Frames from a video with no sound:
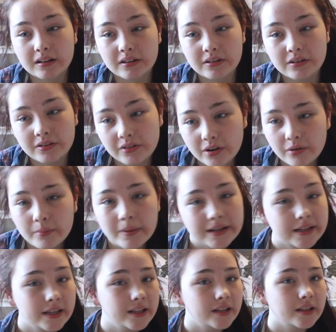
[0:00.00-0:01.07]

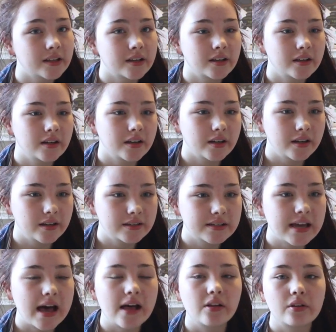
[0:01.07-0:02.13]
Nobody
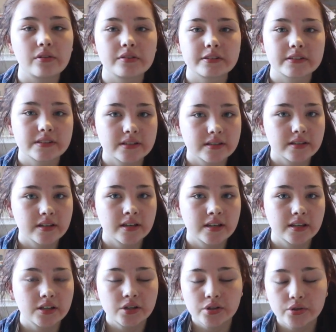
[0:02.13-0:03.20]
tells.
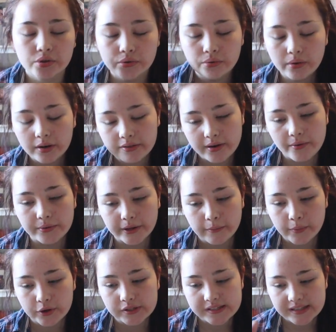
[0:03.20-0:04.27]
You are the only
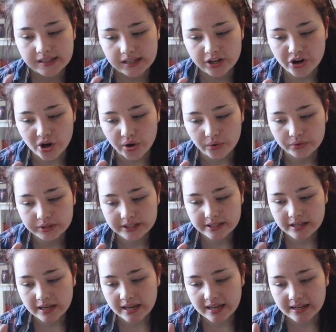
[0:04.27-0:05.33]
person that knows,
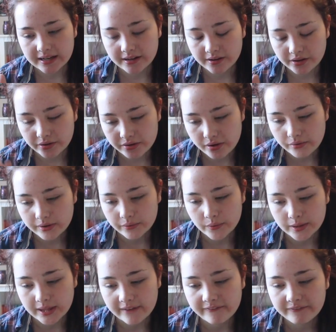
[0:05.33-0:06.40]
and you're the only
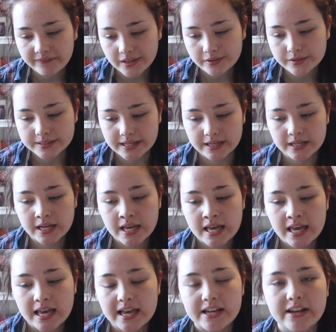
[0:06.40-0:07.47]
one that feels it.
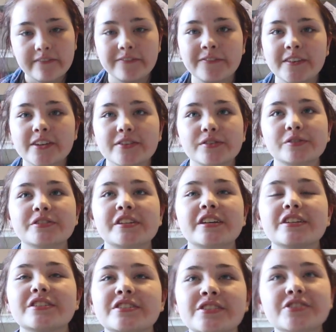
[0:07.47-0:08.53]
And it feels
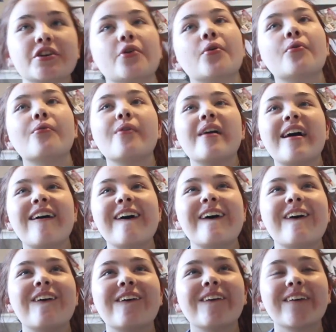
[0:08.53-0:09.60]
so
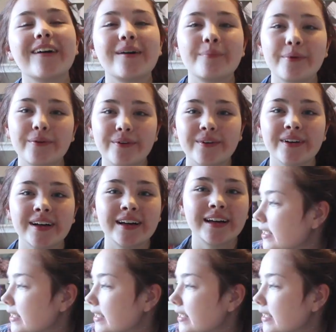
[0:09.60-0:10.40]
horrible.